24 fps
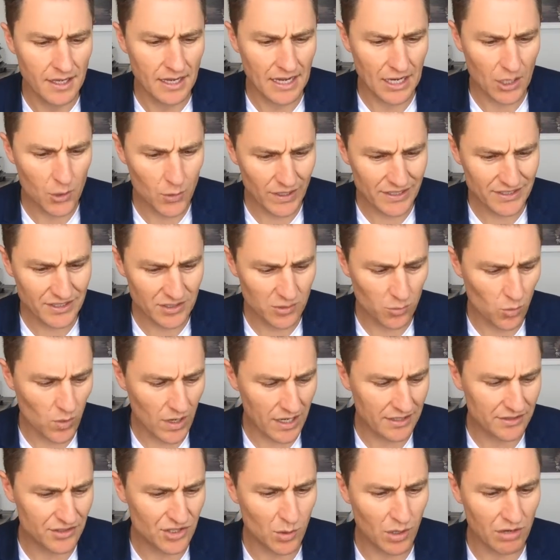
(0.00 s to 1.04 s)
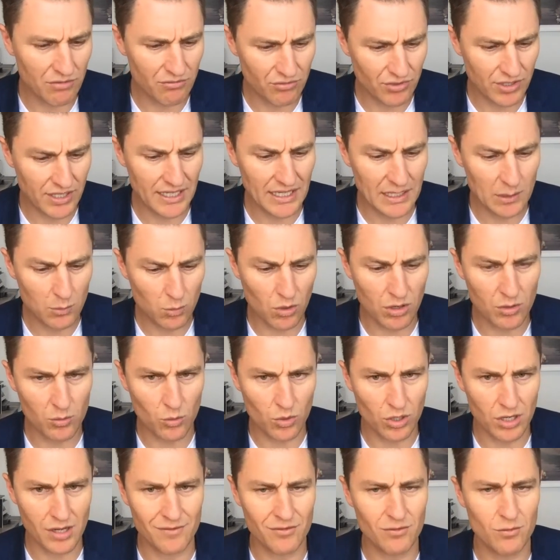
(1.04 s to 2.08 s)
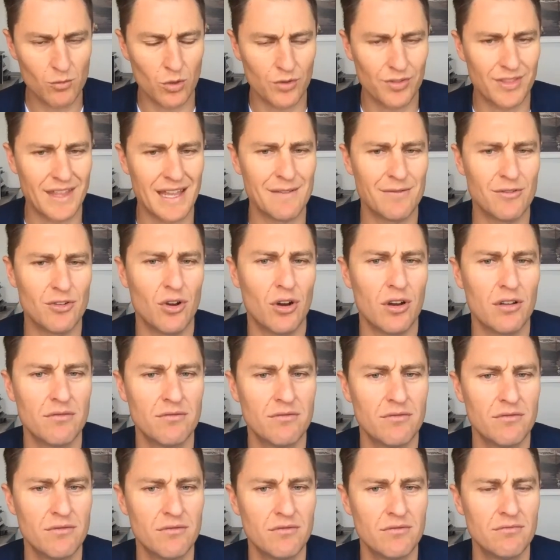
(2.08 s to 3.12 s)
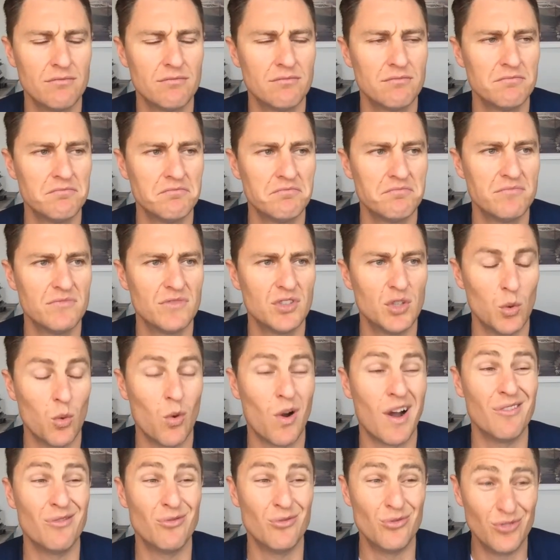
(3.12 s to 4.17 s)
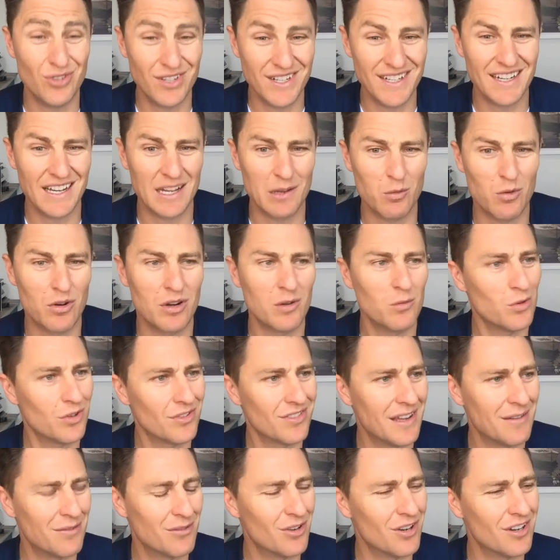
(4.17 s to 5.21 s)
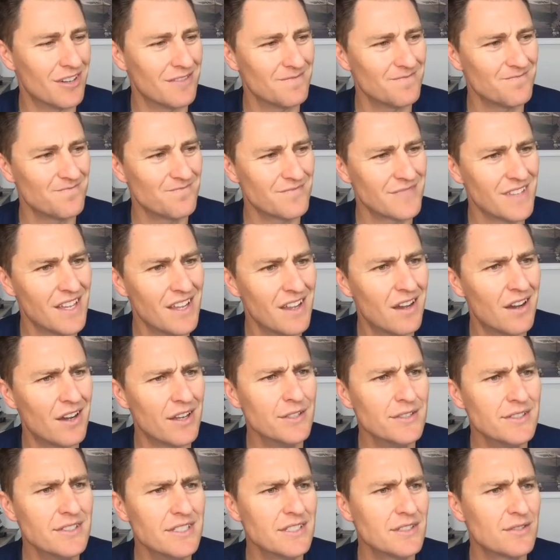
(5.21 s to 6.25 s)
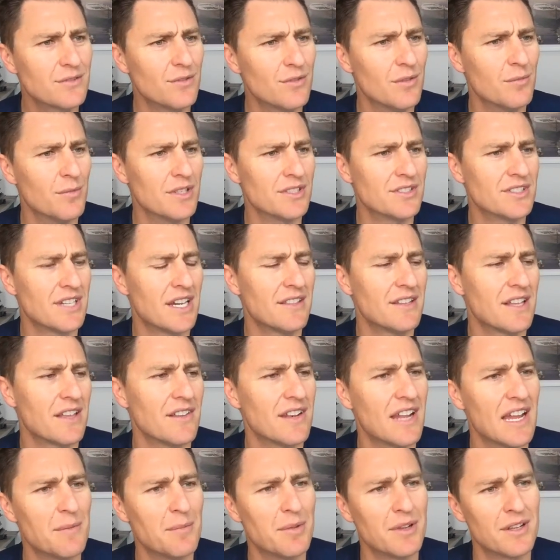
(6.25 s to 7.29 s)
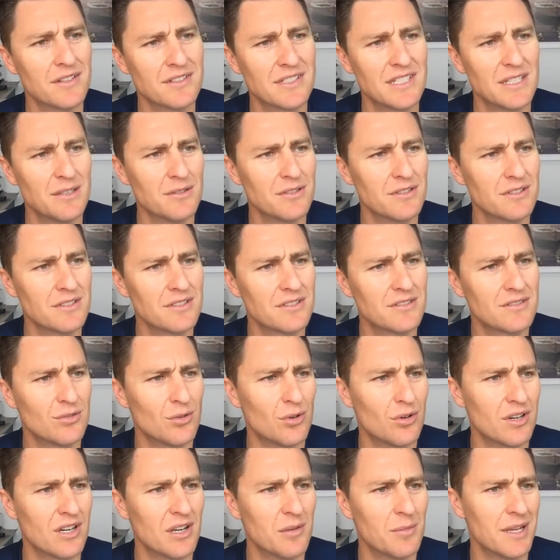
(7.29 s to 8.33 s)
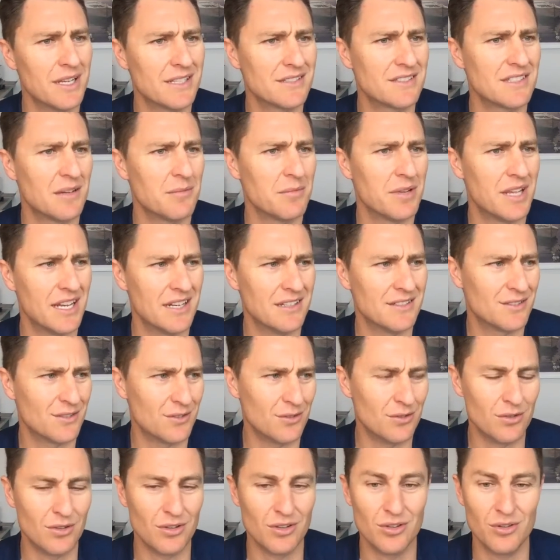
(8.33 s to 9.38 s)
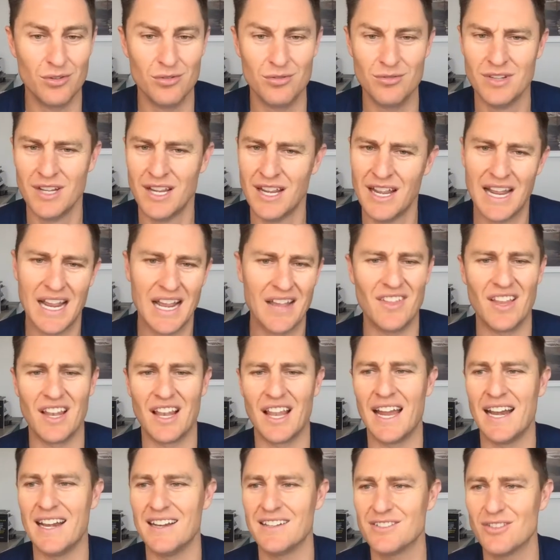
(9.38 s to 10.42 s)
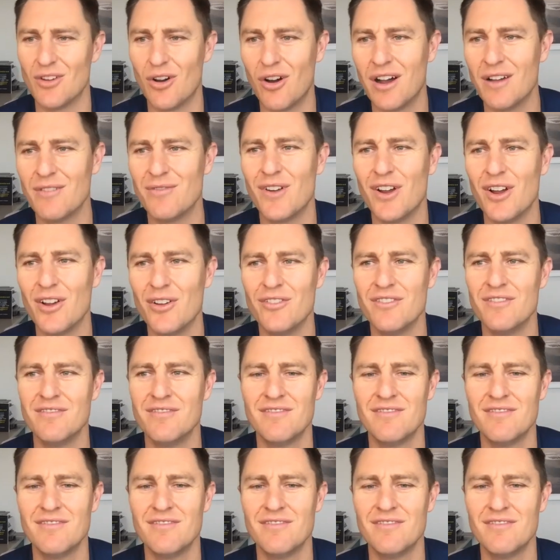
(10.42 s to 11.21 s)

Question one is, do I really want what they've got? Do I really want what they've got? I used this with my son the other day because he was talking about some kid at school who had the latest iPhone.